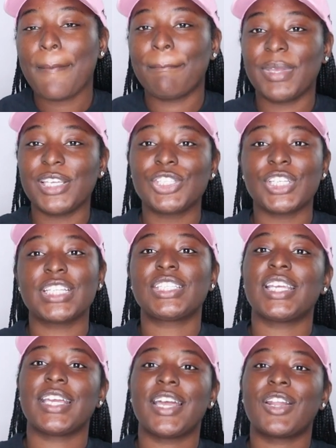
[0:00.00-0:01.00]
Be sure to
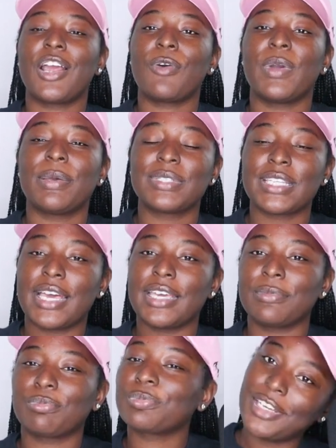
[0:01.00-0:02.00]
check out our
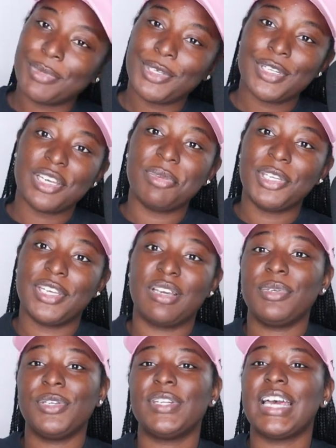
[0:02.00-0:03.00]
website, w w
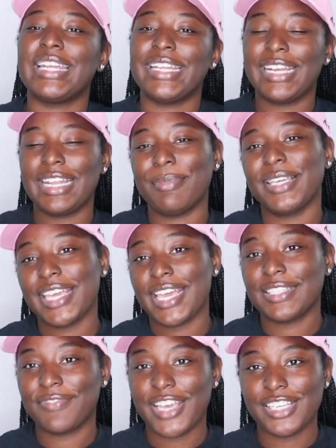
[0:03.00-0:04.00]
w dot dynamic
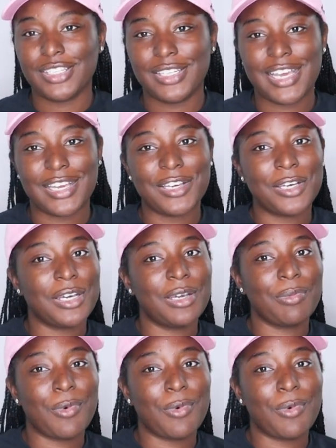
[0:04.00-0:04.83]
x fashion dot com.